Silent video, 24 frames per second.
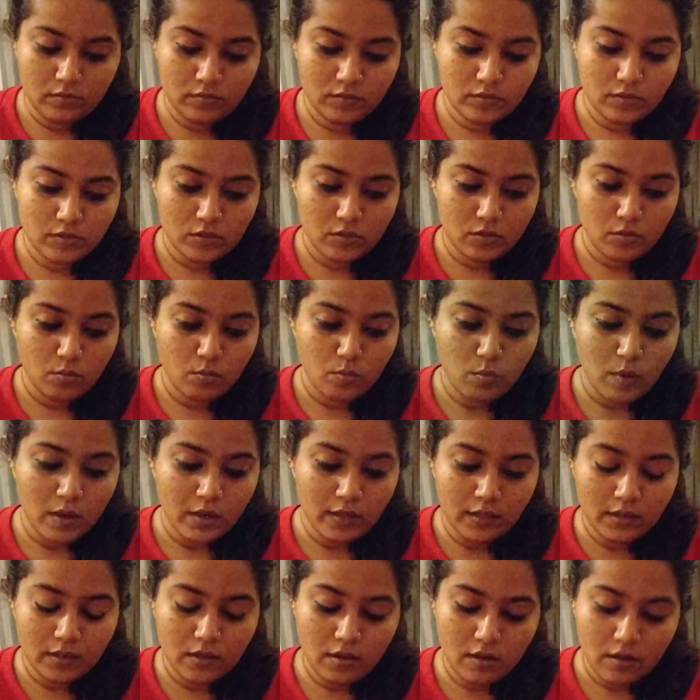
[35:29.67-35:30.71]
so
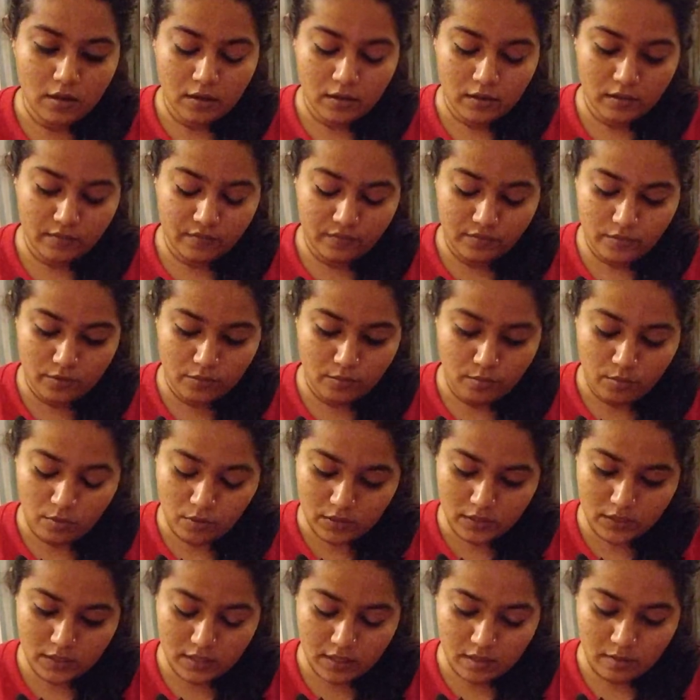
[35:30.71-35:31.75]
one card for
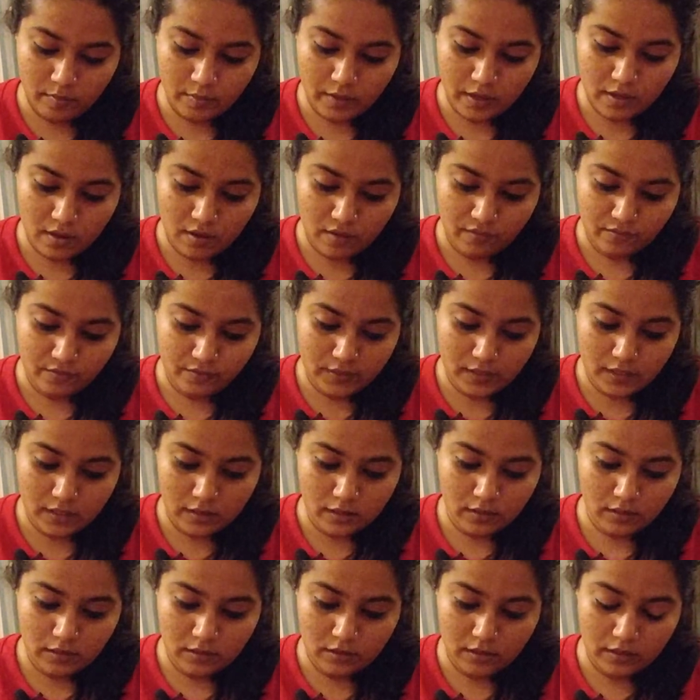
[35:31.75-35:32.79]
what's coming after
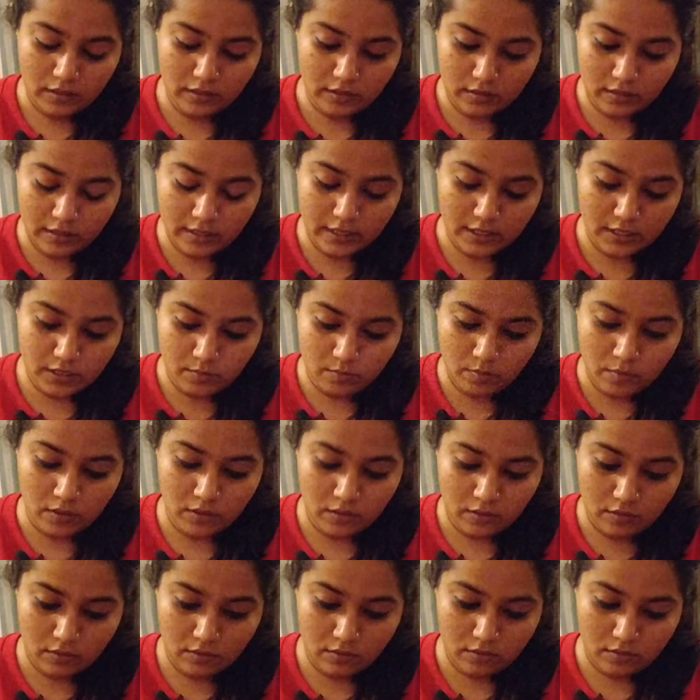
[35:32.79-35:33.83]
next month.
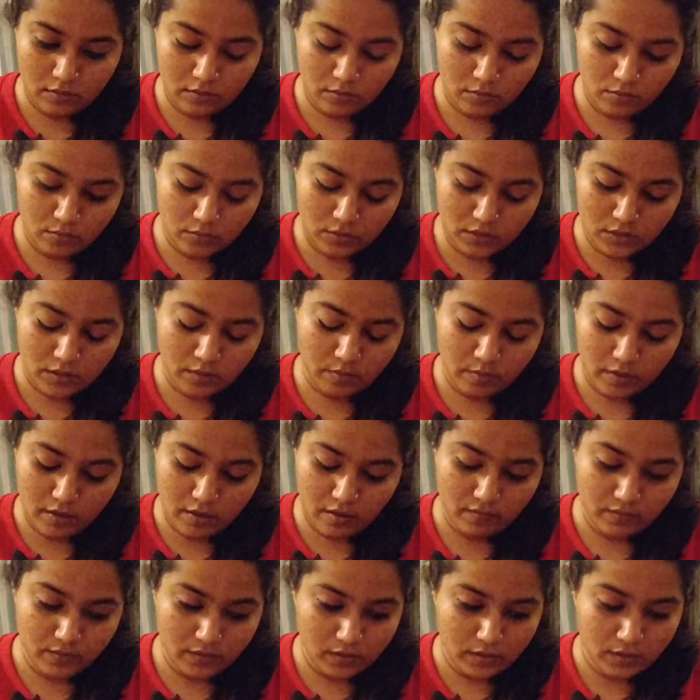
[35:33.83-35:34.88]
What's coming
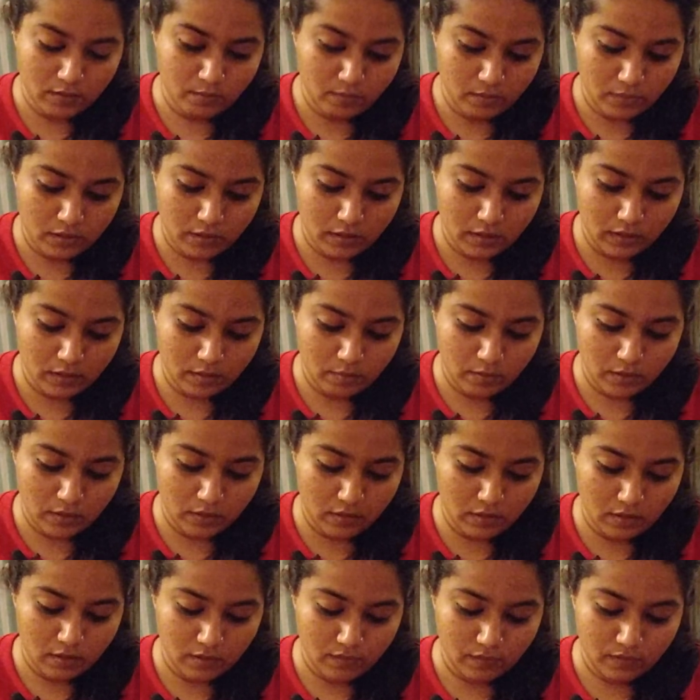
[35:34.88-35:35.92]
after in the
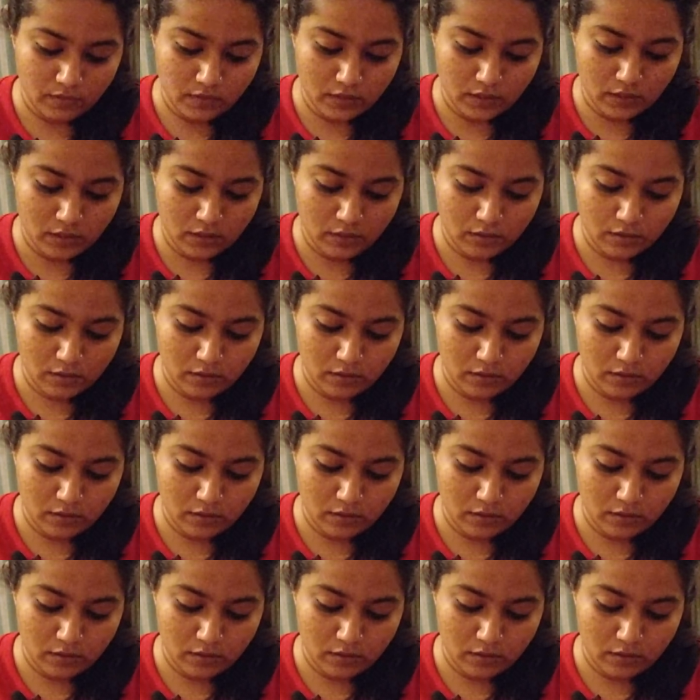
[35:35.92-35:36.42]
month after.